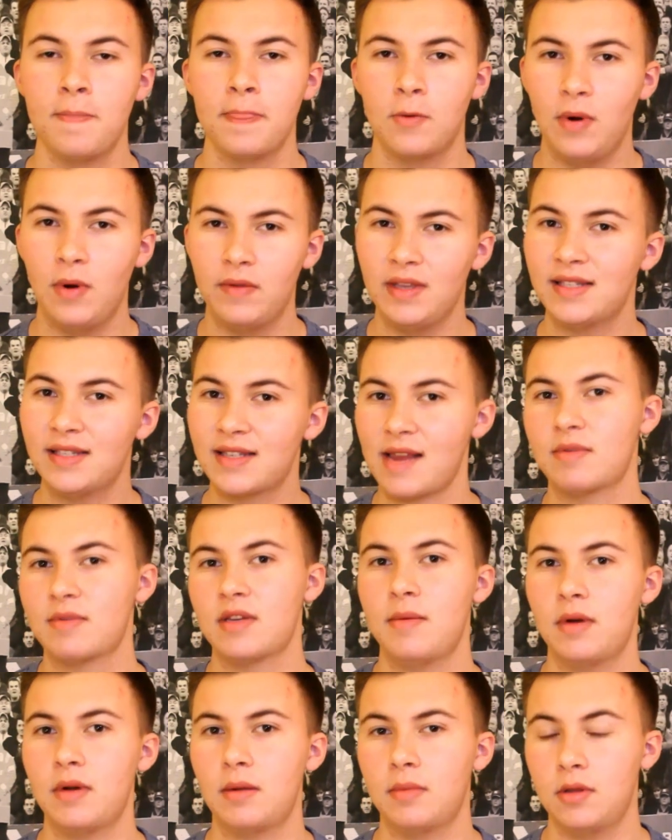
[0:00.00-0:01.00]
with these games
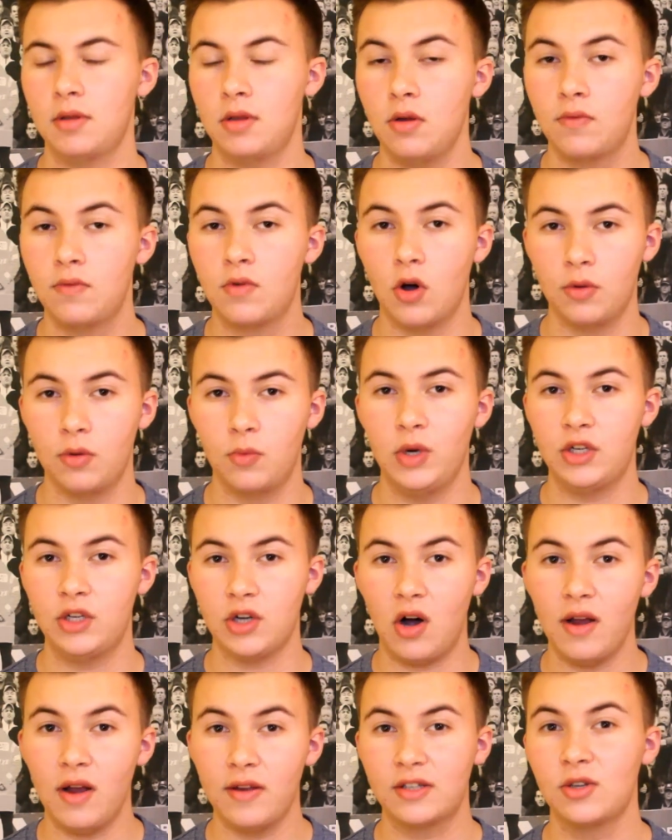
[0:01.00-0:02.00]
coming up that you've got, which
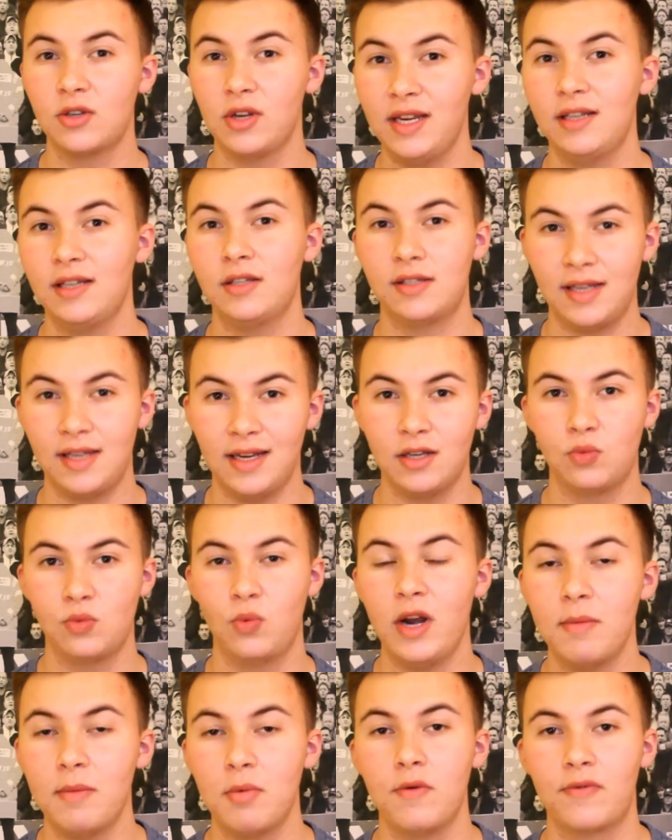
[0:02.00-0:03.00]
I see as
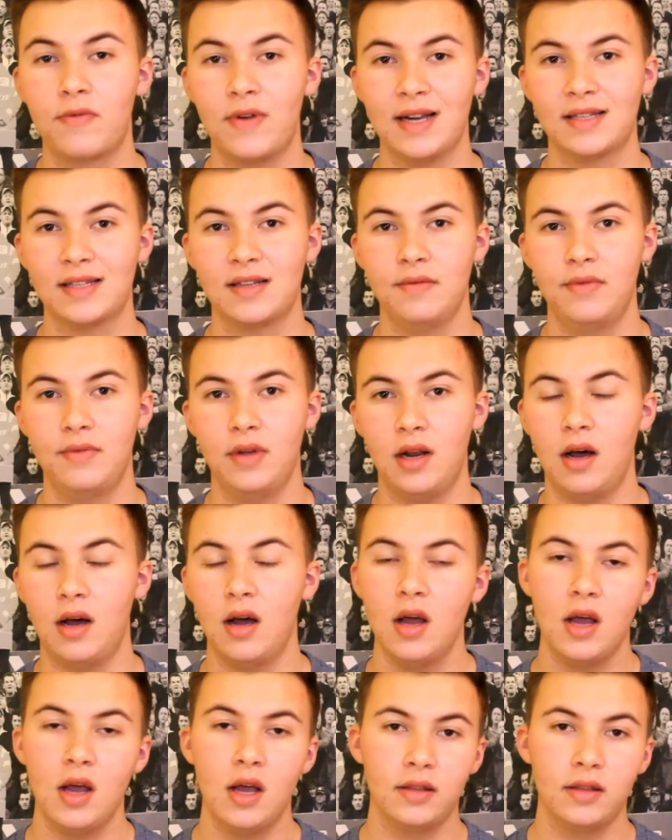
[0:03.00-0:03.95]
winnable for Aston Villa,